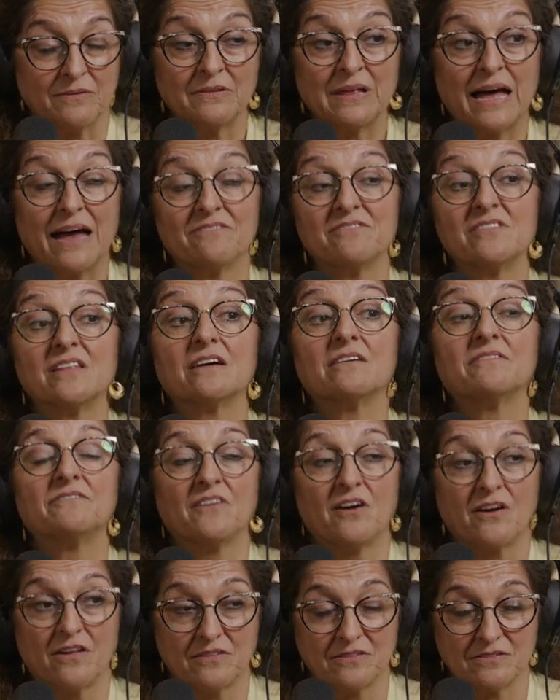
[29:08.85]
have their
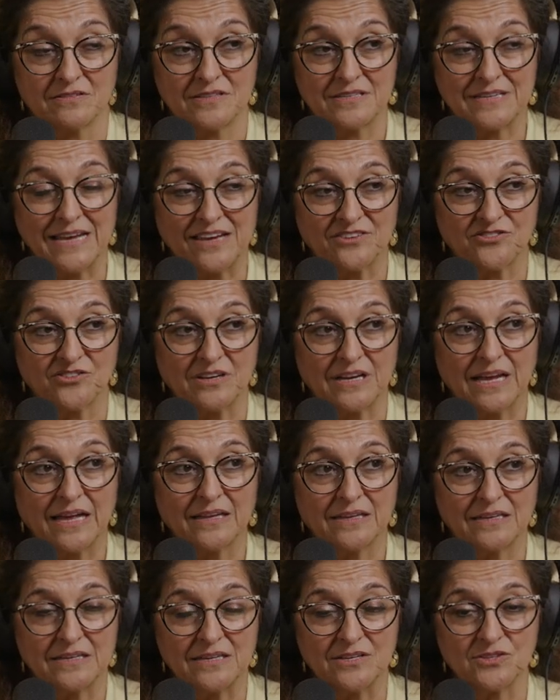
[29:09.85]
father's
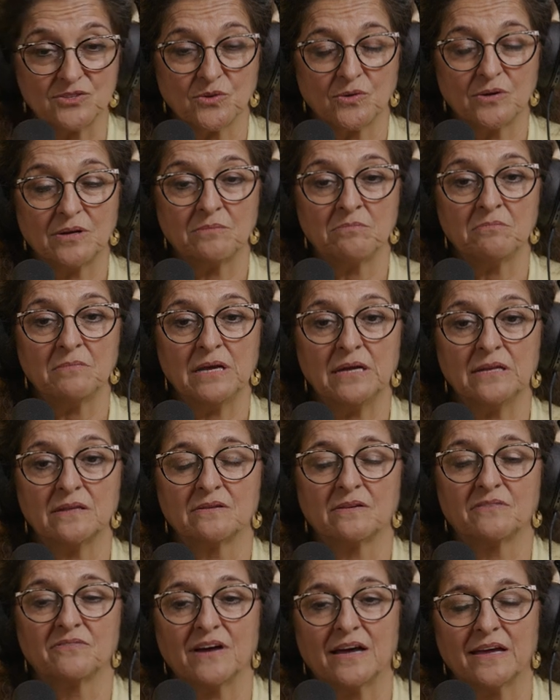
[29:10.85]
nationality so it
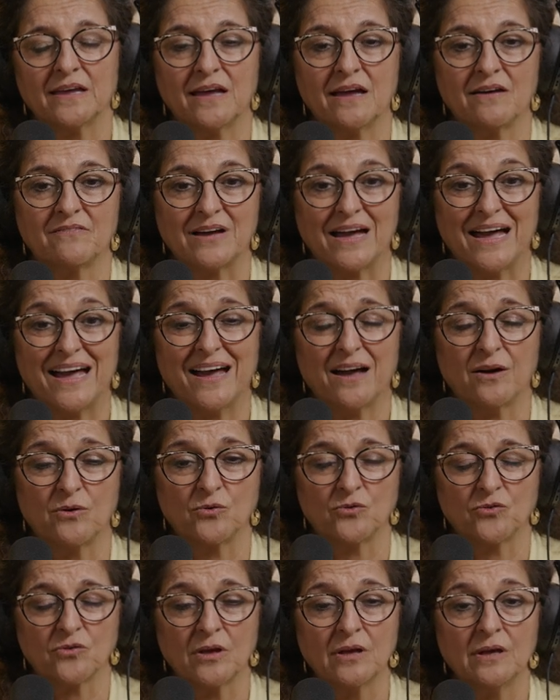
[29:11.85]
means if i have a
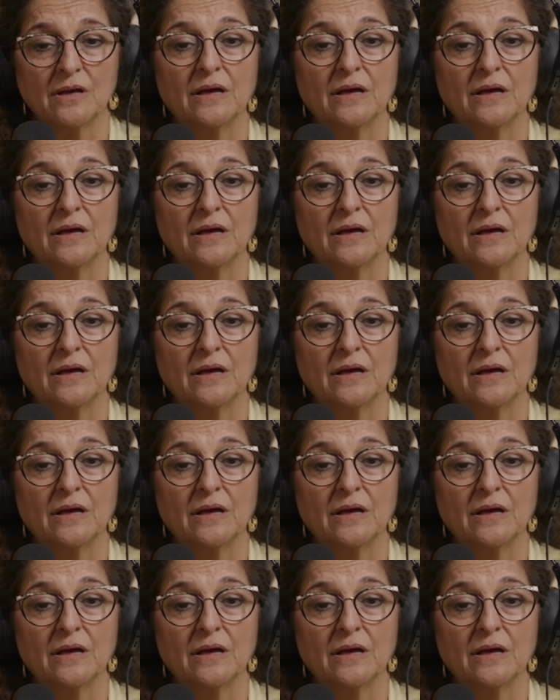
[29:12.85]
house